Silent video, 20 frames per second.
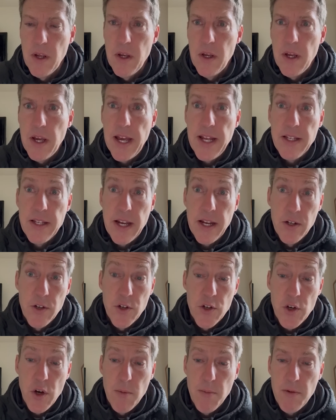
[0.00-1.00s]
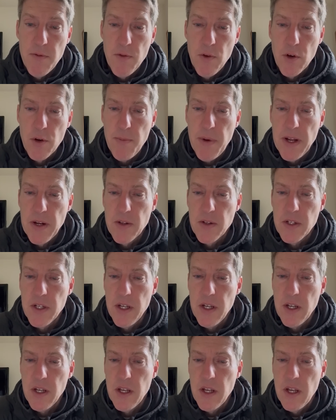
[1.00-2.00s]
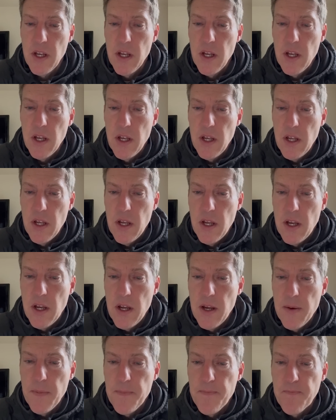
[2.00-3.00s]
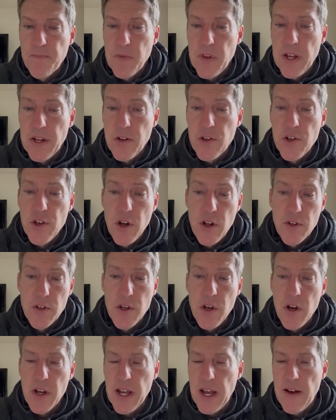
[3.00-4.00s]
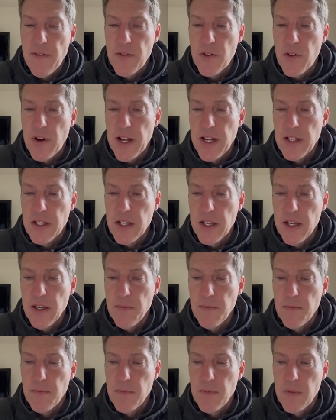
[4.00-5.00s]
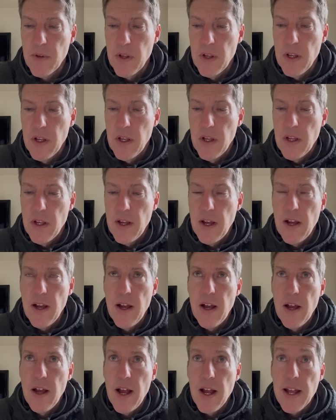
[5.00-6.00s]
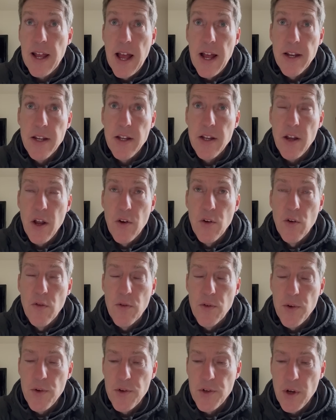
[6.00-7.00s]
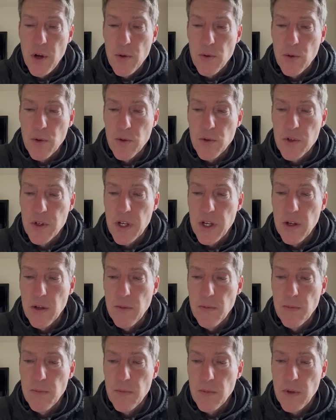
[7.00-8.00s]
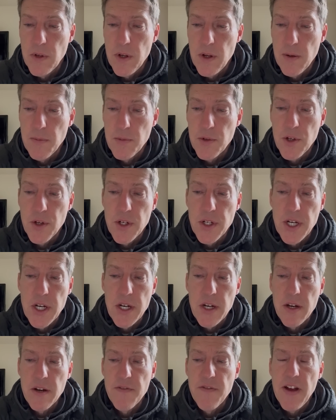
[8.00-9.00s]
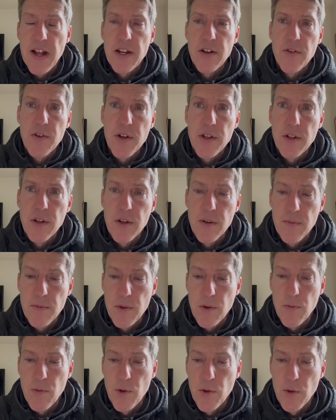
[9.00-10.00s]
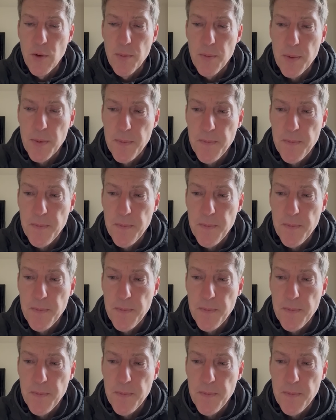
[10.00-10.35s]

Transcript: He'd taken a shot before the penalty. Had a shot on target after 80. Again, another who showed good skill, turning the defender in the run-up